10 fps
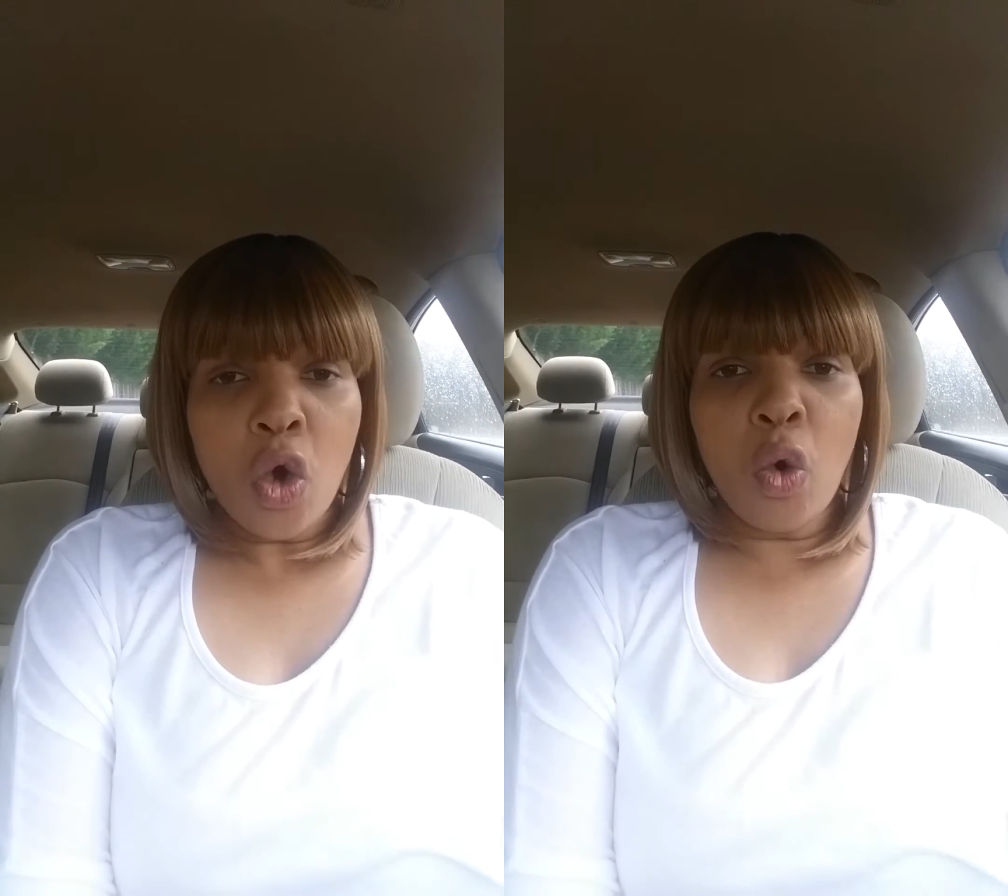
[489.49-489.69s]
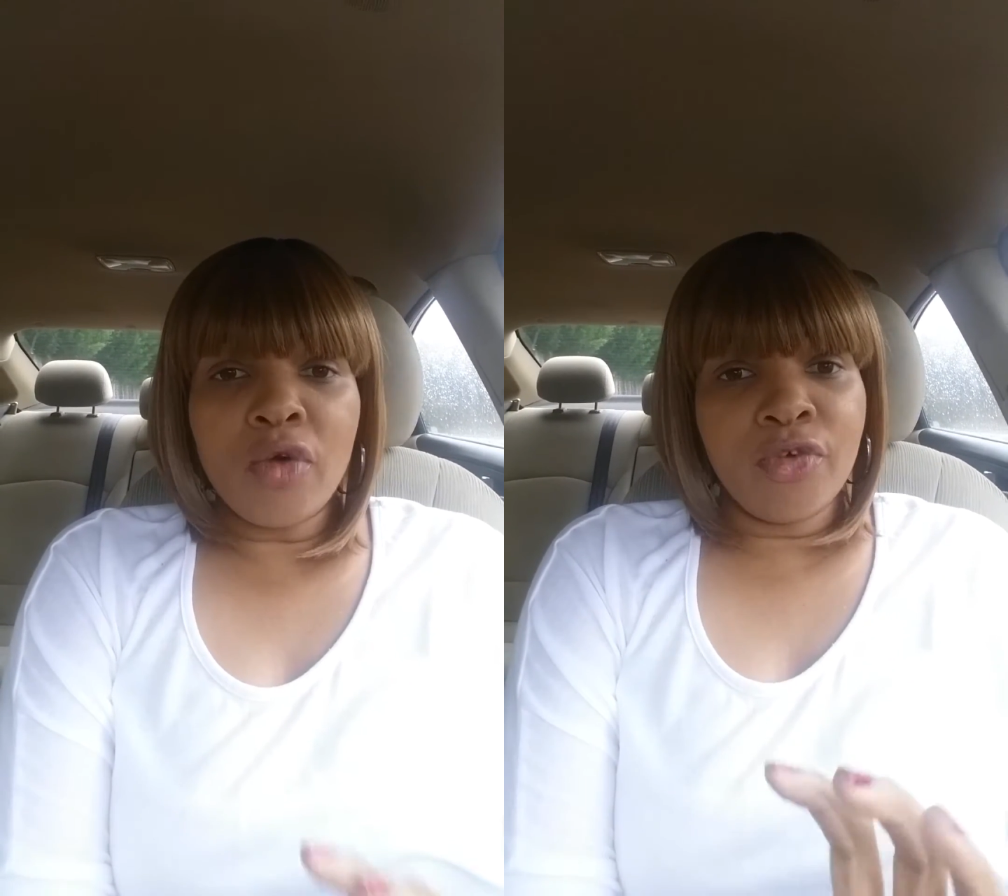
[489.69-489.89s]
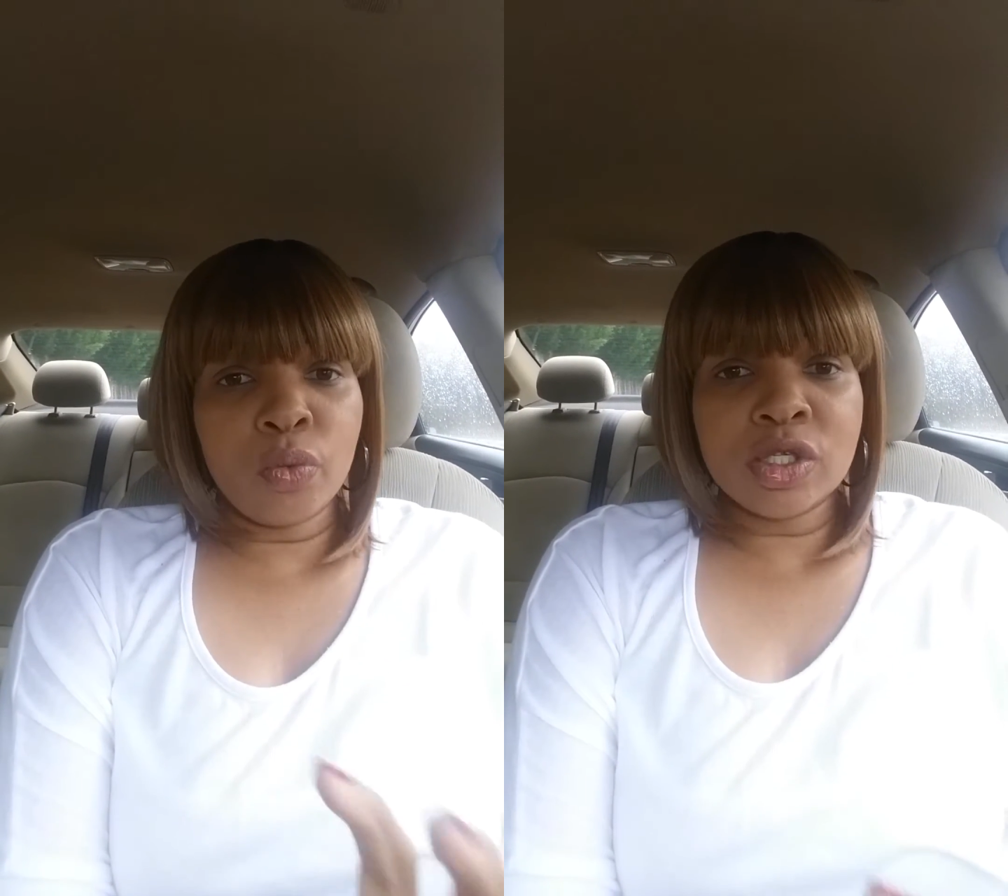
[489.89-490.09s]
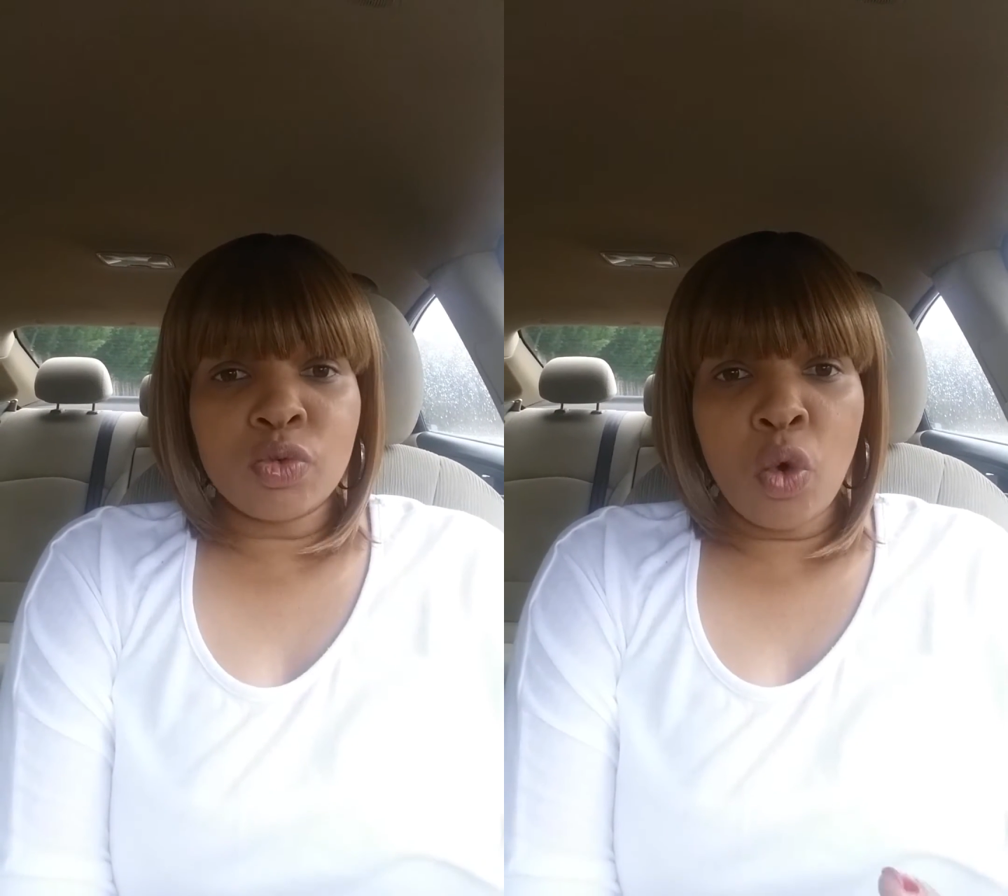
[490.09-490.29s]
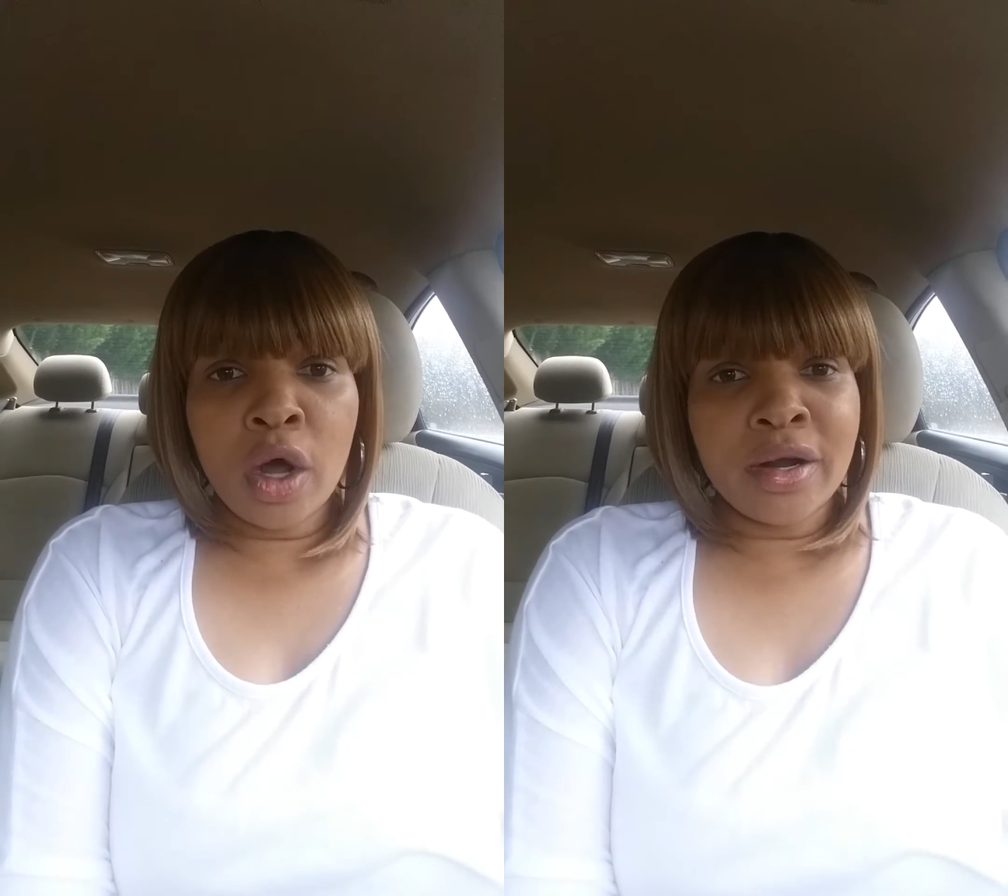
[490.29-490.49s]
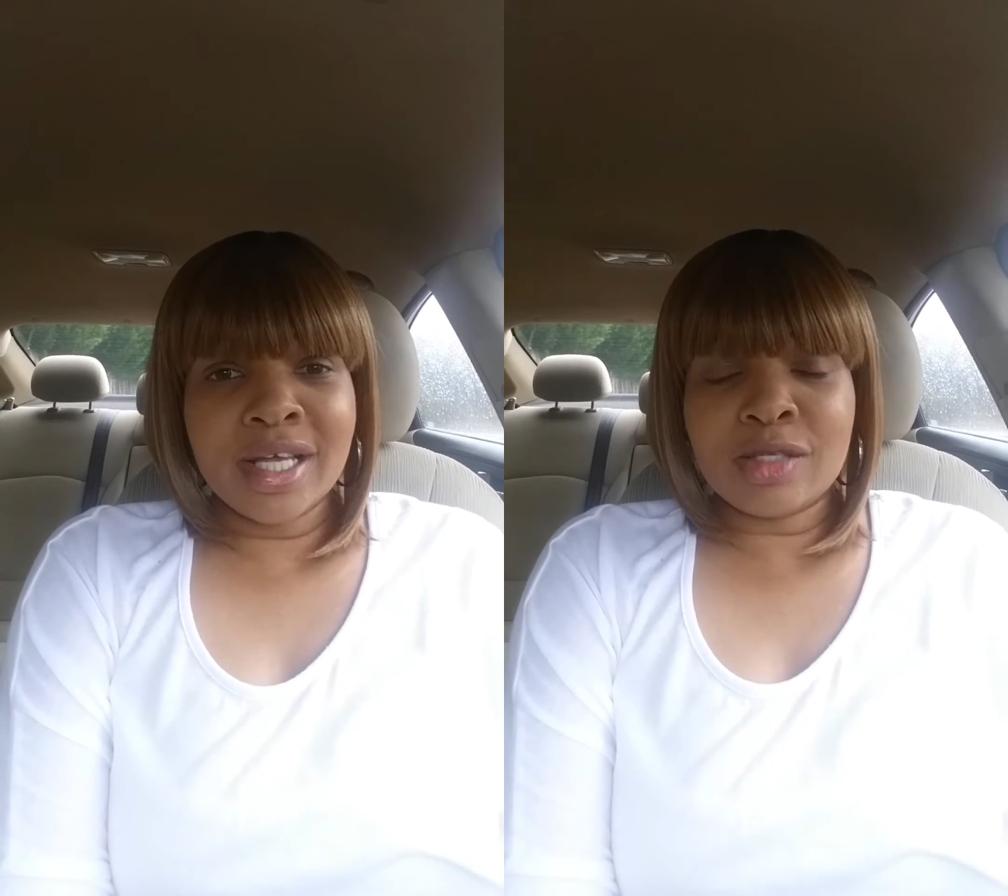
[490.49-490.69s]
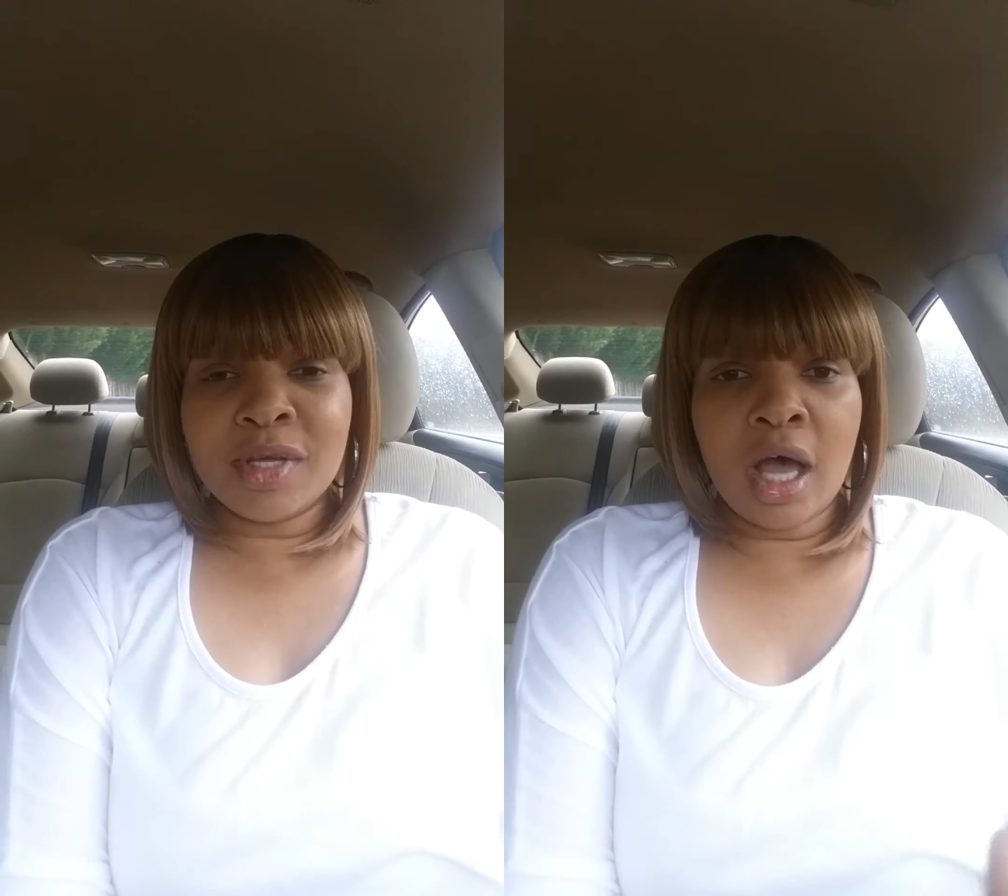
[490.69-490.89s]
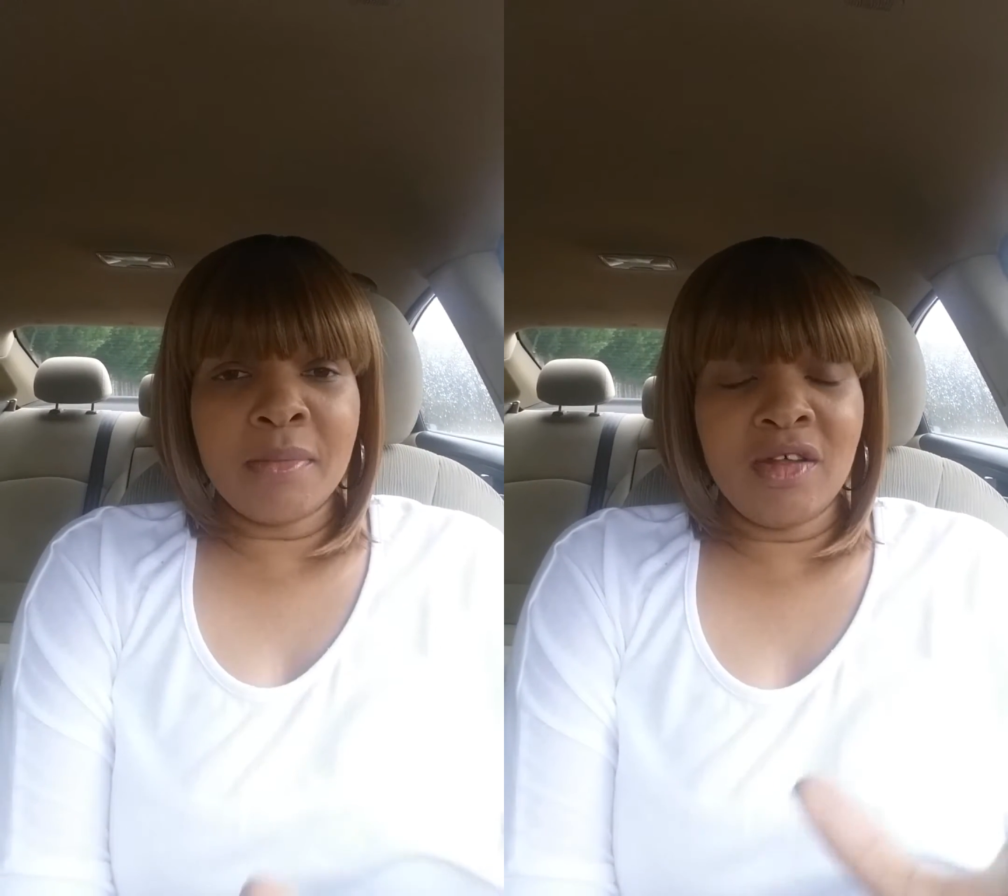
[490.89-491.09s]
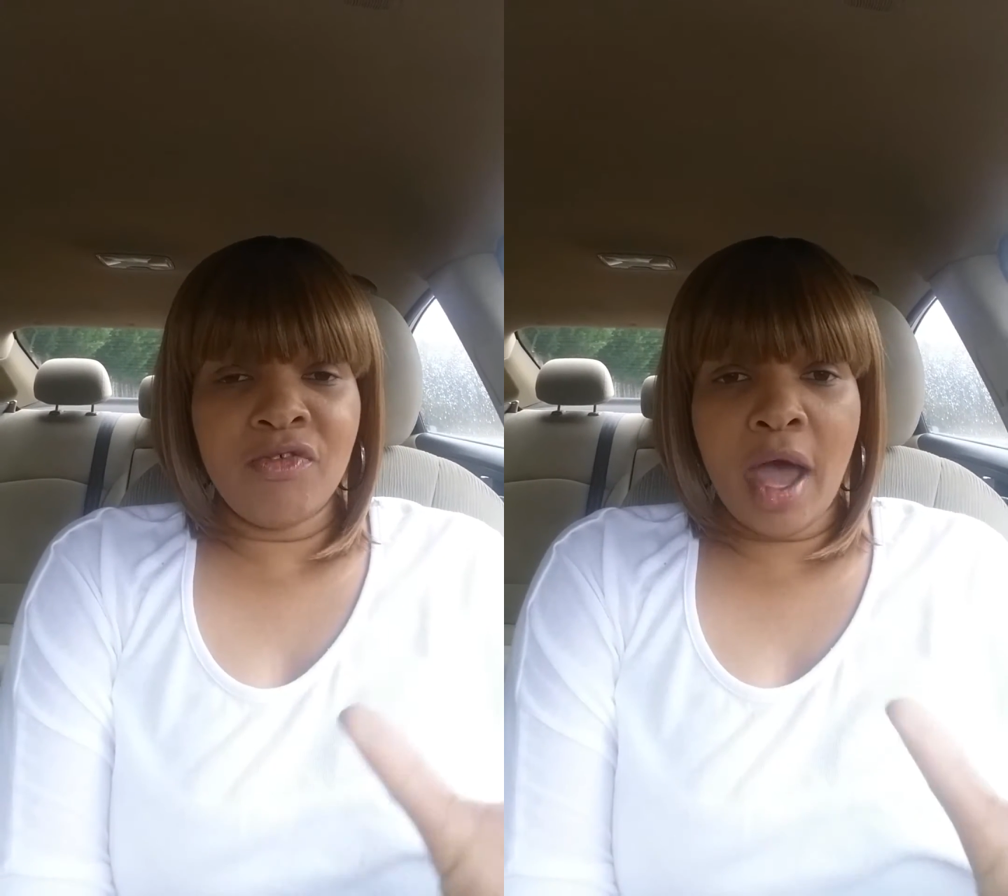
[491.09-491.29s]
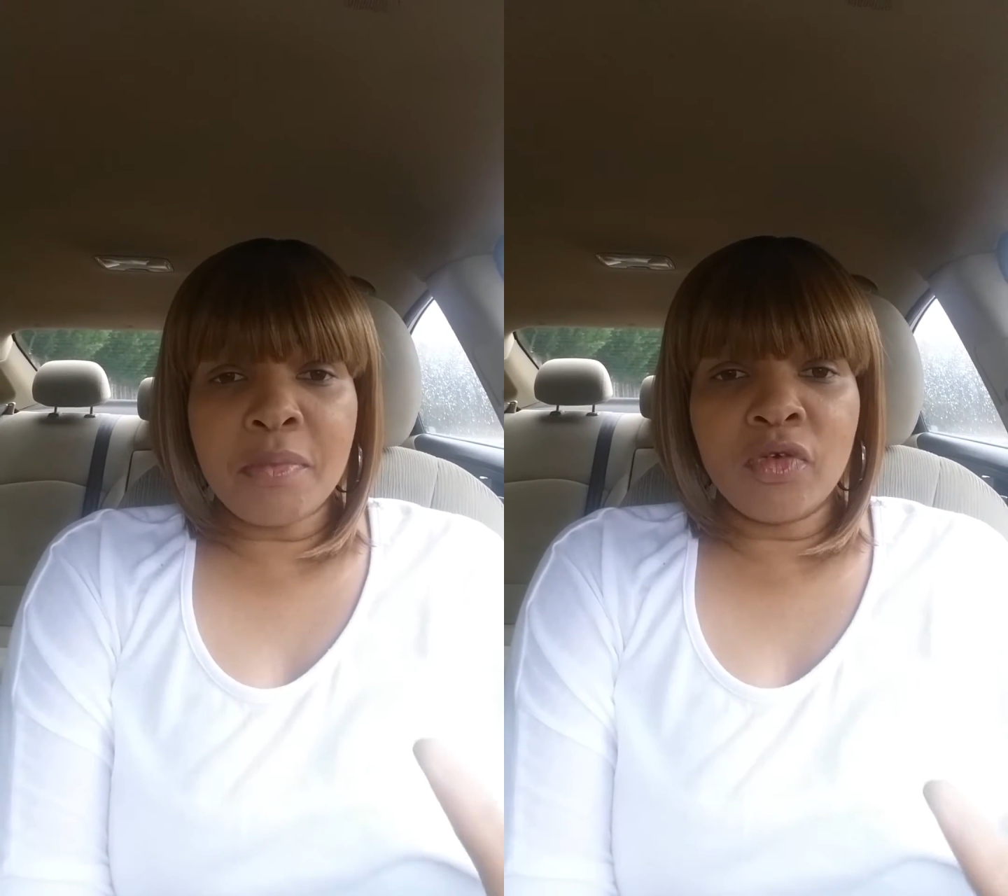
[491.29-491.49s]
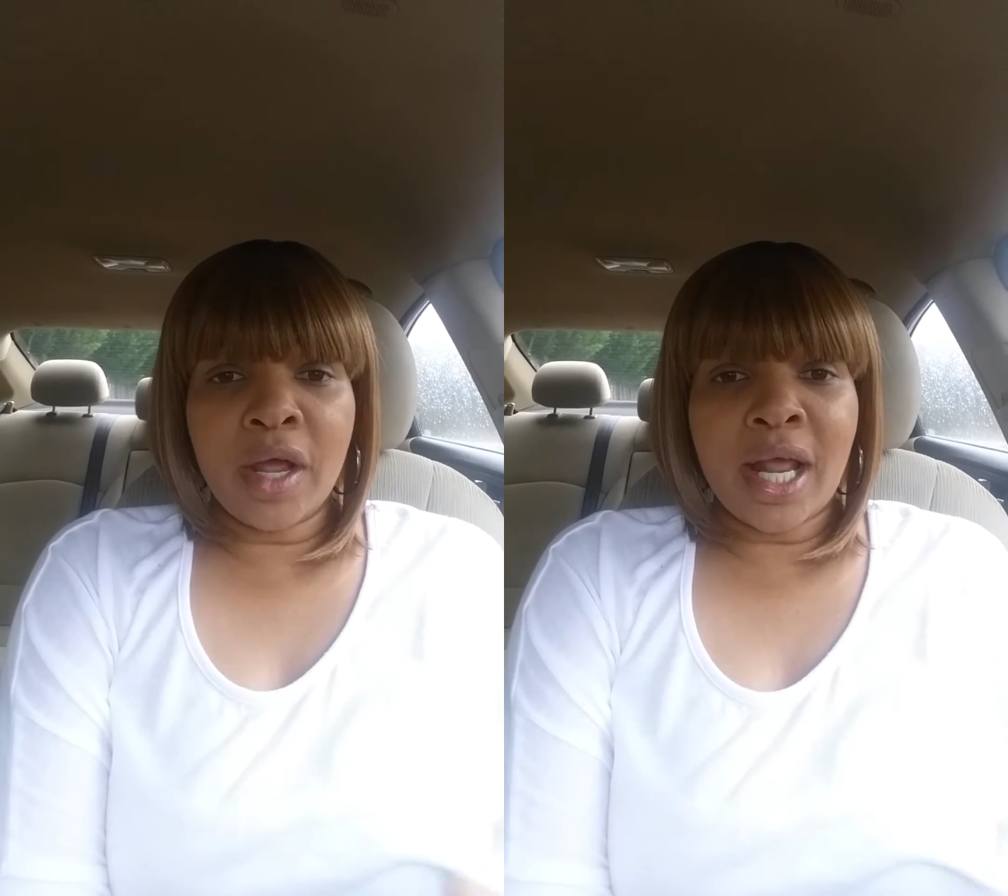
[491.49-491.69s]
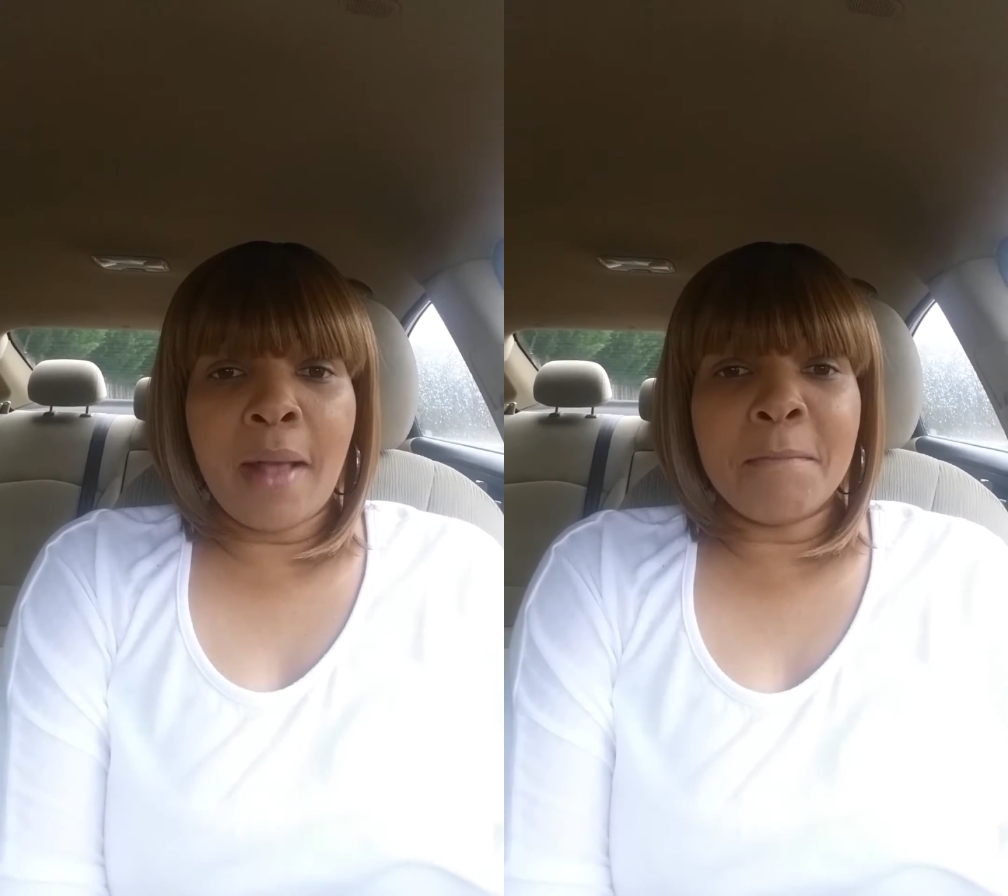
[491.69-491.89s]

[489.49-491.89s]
Or if it was water, it's becoming evaporated,